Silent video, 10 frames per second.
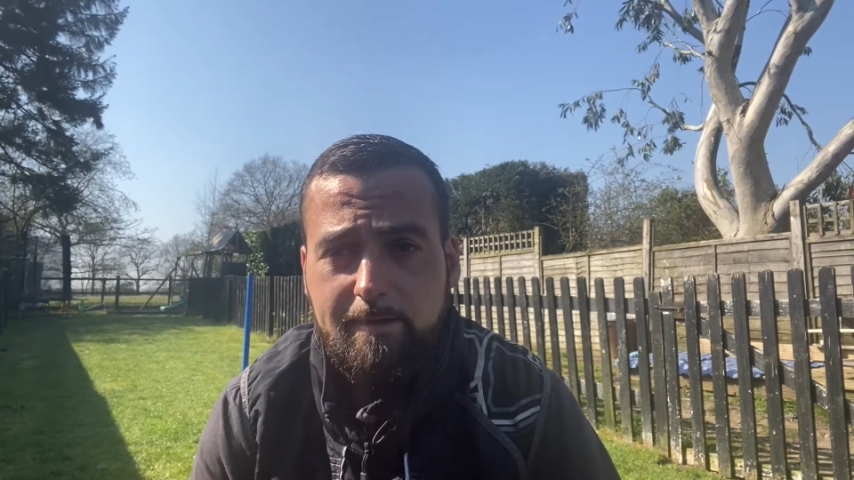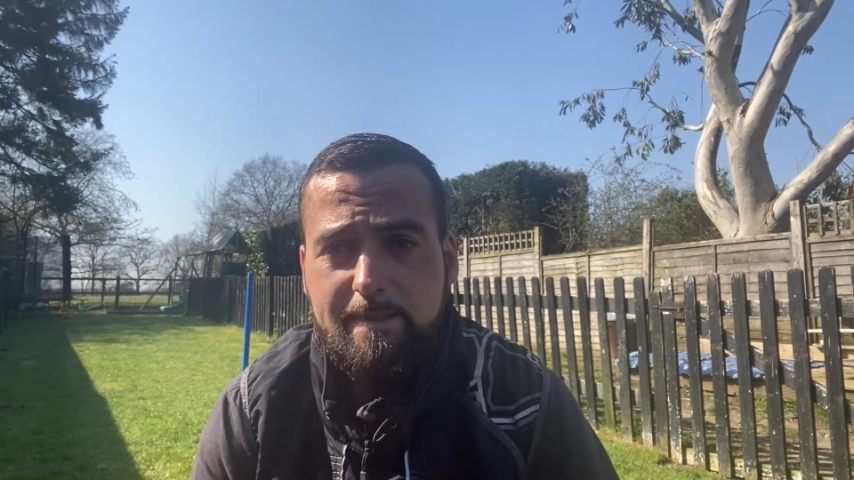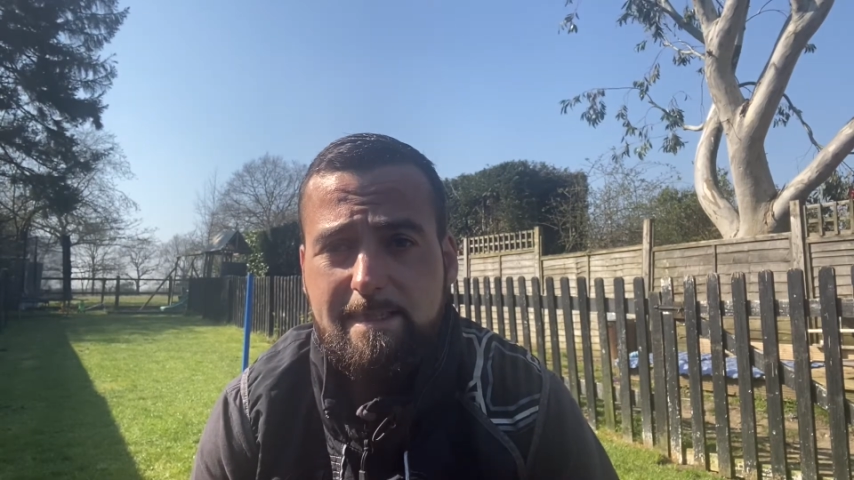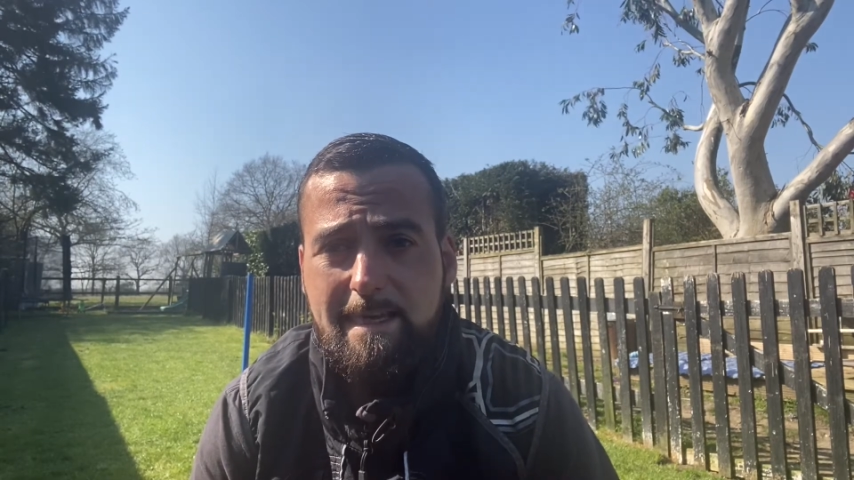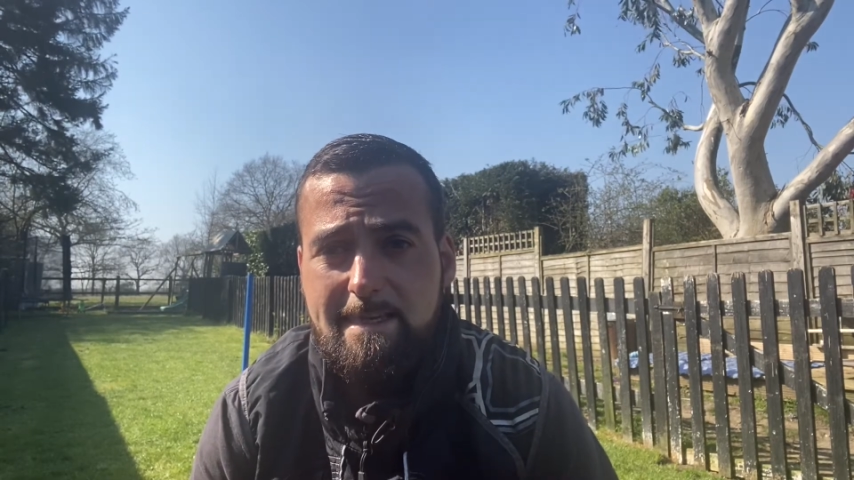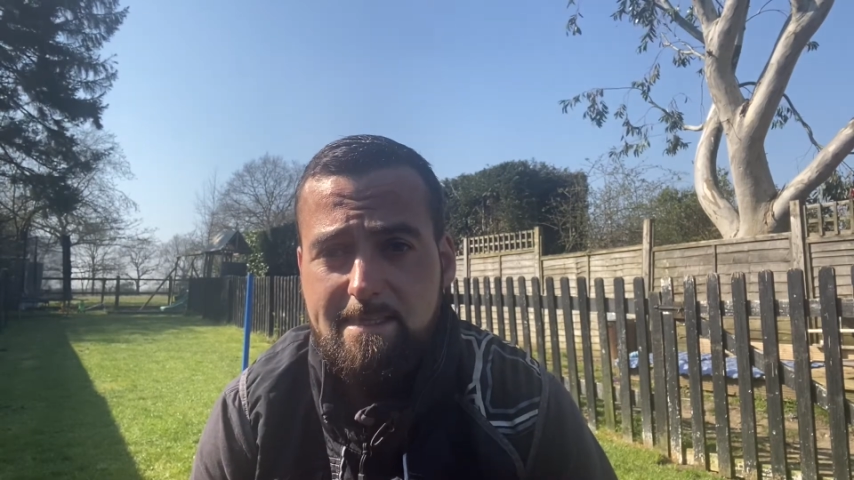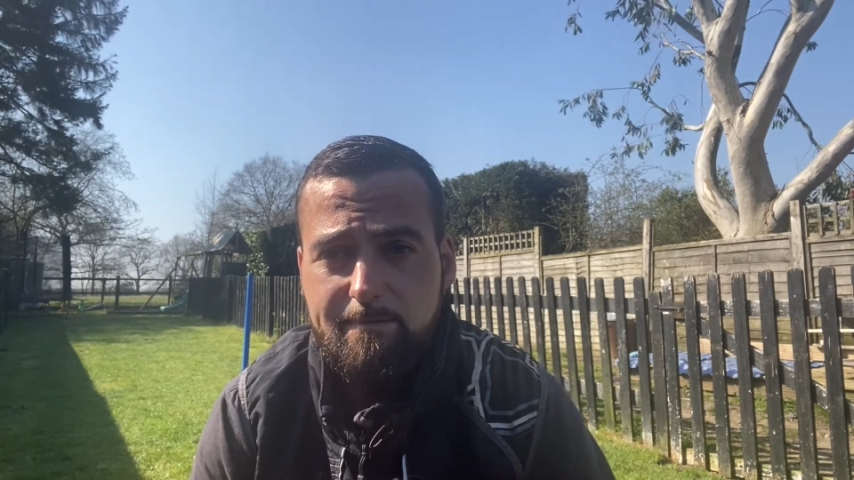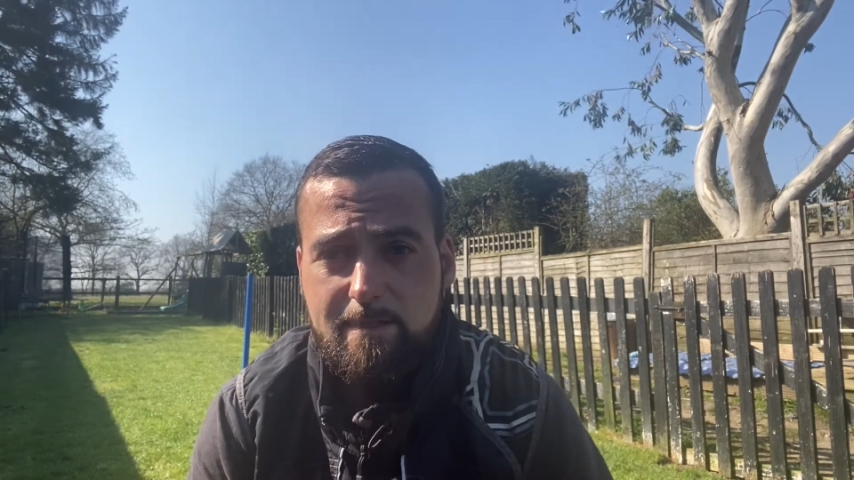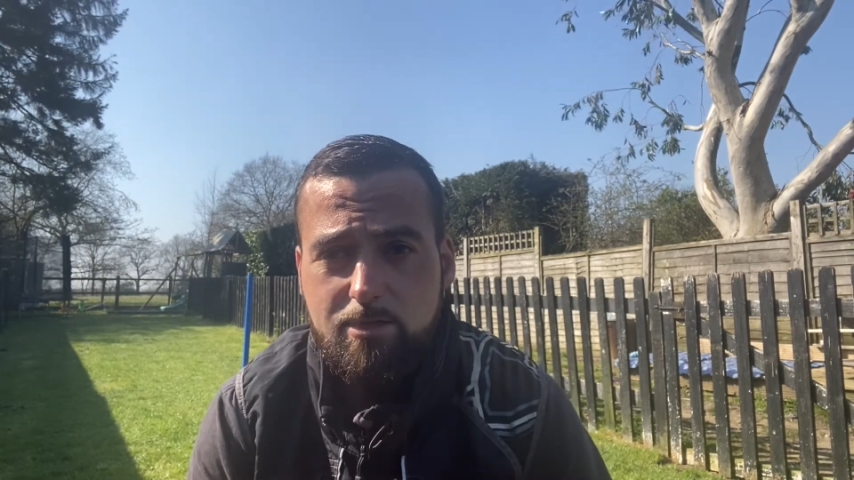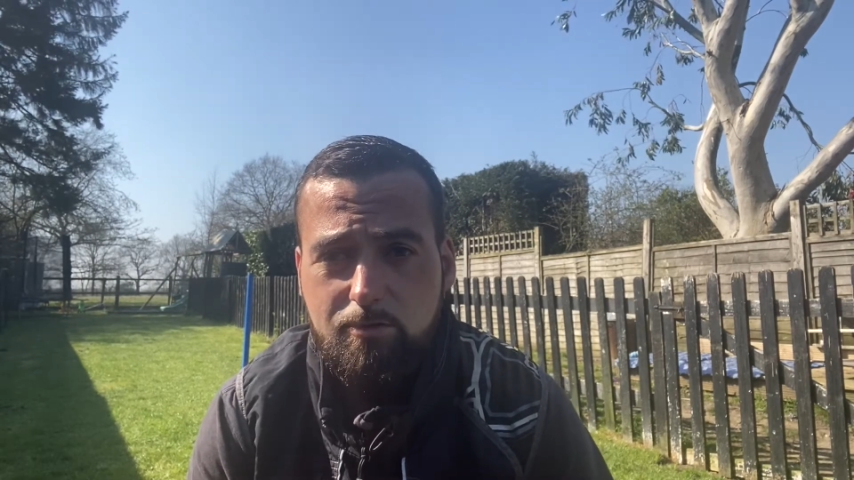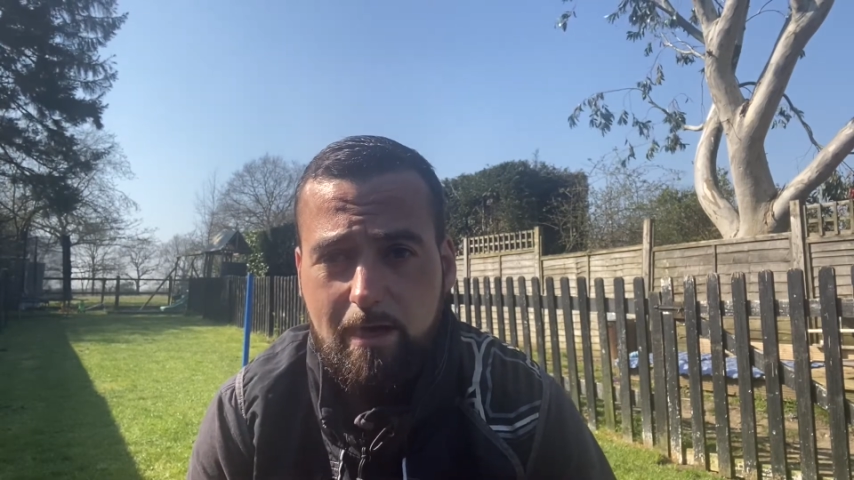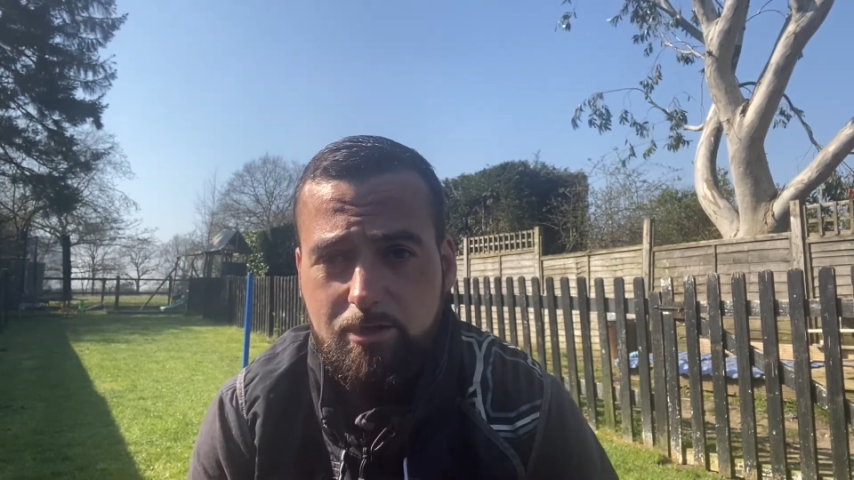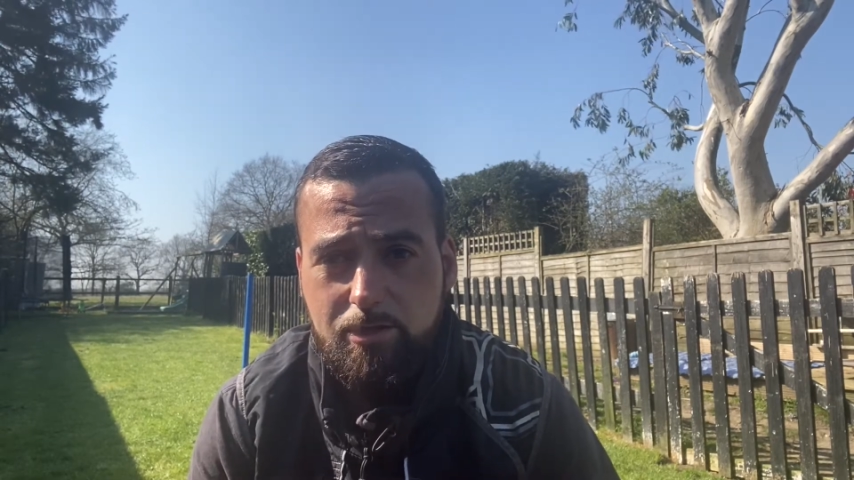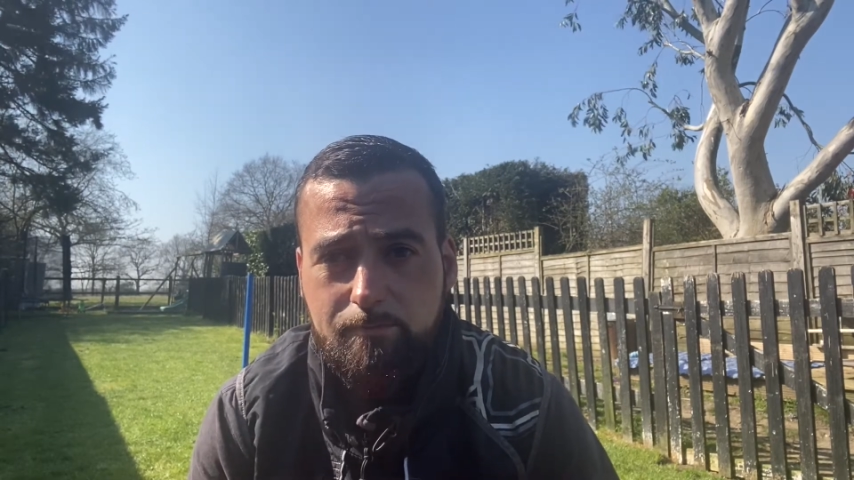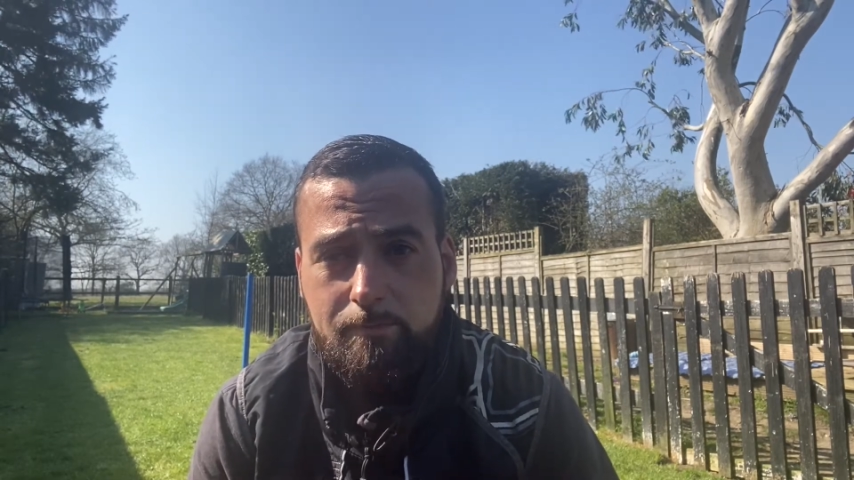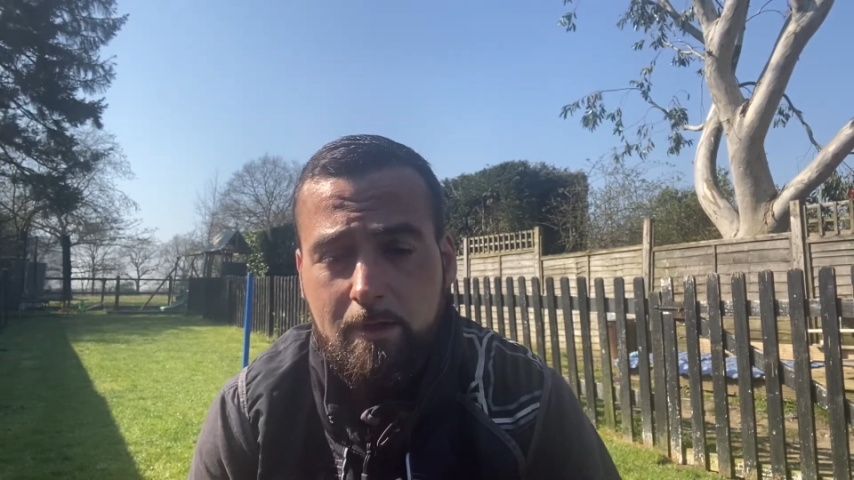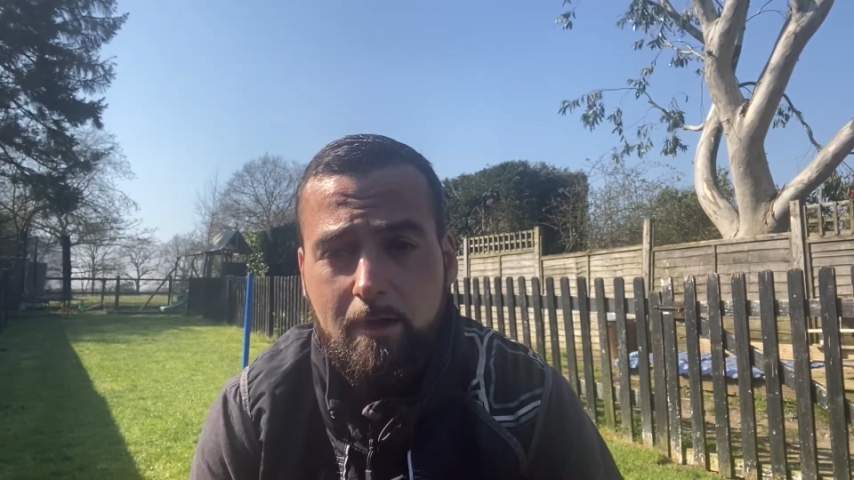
did less of a distraction,